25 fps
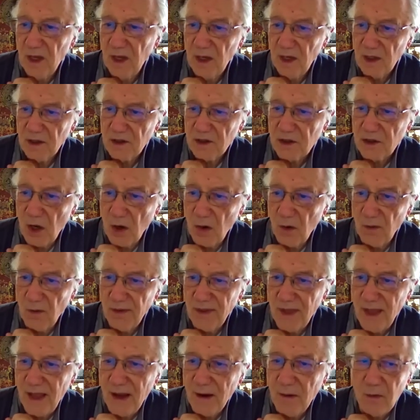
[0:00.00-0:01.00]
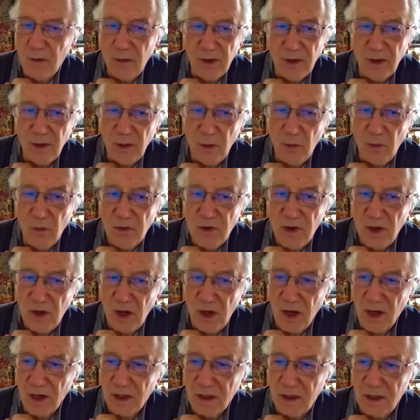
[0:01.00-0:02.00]
So now we
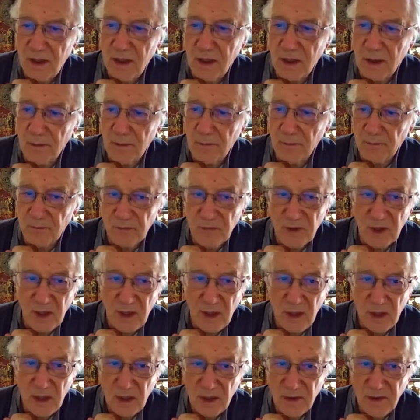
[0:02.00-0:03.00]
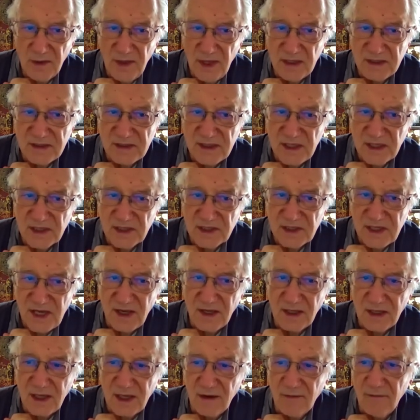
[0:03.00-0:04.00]
are here. That's the
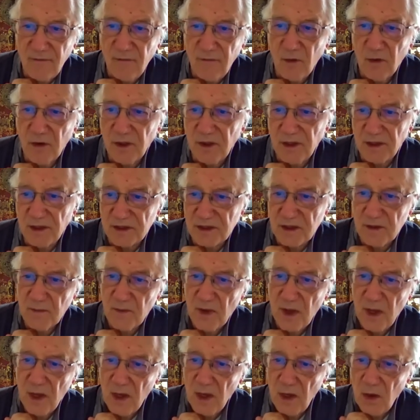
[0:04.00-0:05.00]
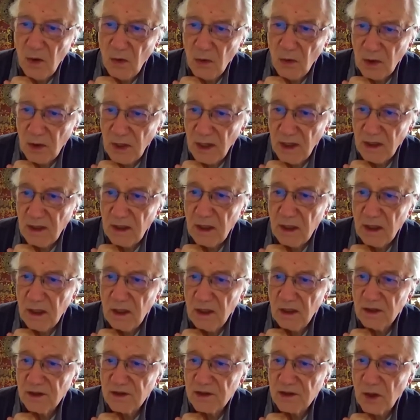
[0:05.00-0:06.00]
center for this. Okay,
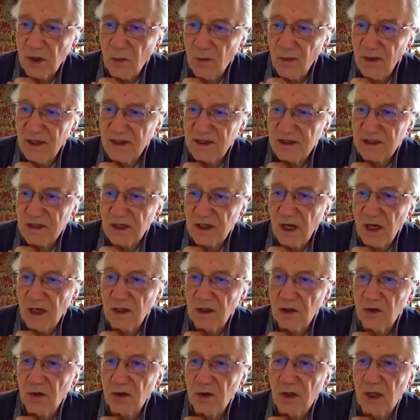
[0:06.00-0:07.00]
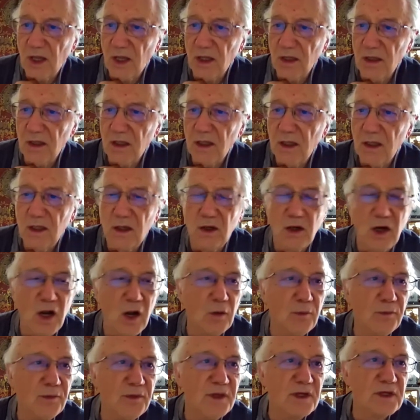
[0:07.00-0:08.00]
so let's start rotating
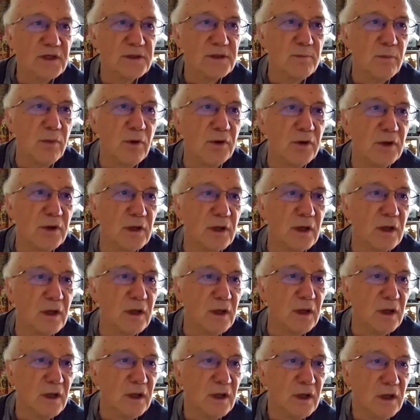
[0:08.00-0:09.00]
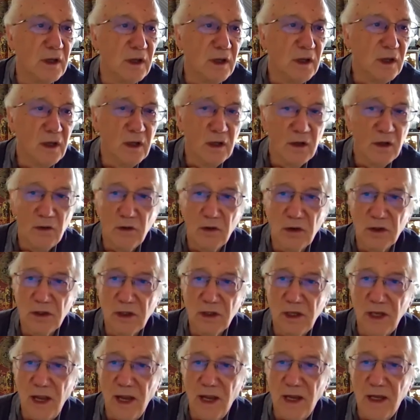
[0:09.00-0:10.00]
around this point.
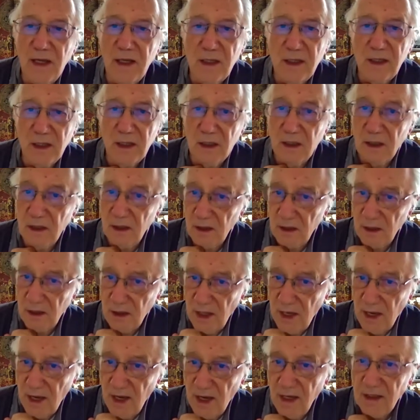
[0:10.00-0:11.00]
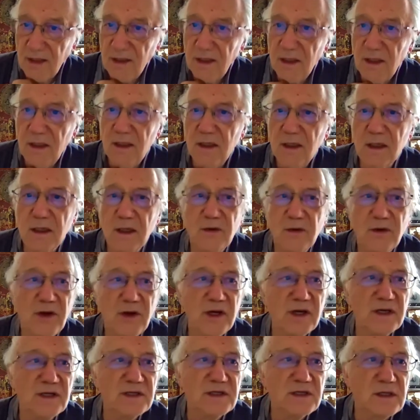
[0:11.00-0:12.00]
Rotate 18
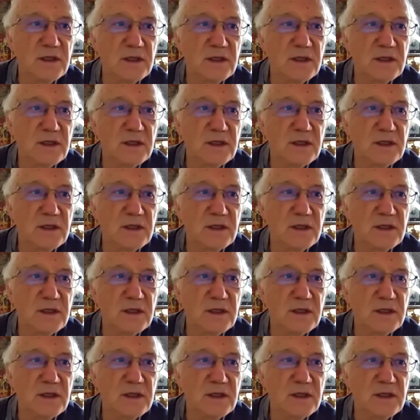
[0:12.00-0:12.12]
degrees.